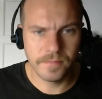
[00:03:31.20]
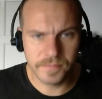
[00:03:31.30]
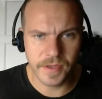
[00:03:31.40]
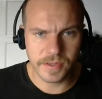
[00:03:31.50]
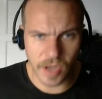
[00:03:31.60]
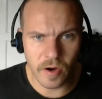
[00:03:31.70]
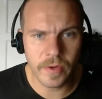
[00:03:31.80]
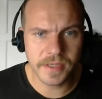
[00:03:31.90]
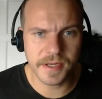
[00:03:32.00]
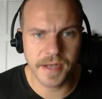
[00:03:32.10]
There's
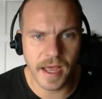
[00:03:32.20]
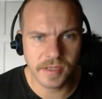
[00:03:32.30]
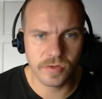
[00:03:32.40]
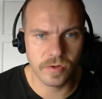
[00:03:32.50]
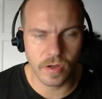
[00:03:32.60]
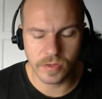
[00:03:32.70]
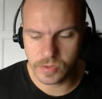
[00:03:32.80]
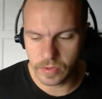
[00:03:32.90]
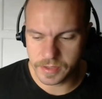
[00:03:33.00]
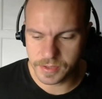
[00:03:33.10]
always a natural
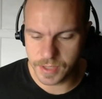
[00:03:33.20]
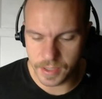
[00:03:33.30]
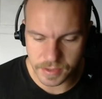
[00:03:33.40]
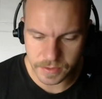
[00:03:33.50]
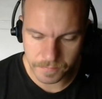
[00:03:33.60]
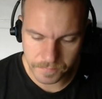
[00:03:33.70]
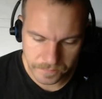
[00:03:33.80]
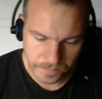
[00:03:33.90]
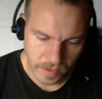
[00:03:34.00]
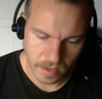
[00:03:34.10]
cultural exchange.
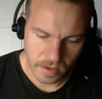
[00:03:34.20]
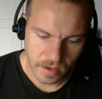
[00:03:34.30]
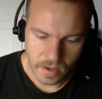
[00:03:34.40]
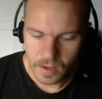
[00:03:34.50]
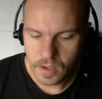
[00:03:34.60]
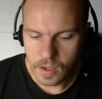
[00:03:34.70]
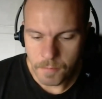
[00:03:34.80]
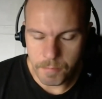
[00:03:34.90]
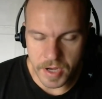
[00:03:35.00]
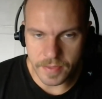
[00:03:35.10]

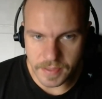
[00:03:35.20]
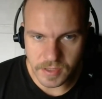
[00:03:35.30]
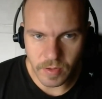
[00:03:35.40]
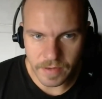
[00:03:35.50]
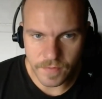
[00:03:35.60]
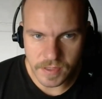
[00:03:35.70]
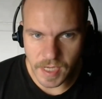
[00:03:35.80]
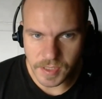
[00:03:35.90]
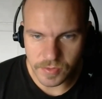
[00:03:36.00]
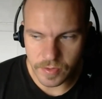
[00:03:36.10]
But in this 21st
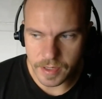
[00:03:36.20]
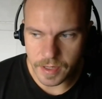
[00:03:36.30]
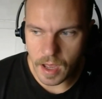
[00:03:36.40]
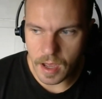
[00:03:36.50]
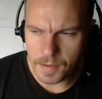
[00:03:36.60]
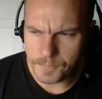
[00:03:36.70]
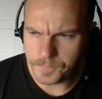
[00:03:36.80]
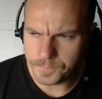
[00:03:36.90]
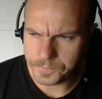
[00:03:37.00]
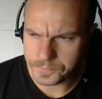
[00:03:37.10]
century, I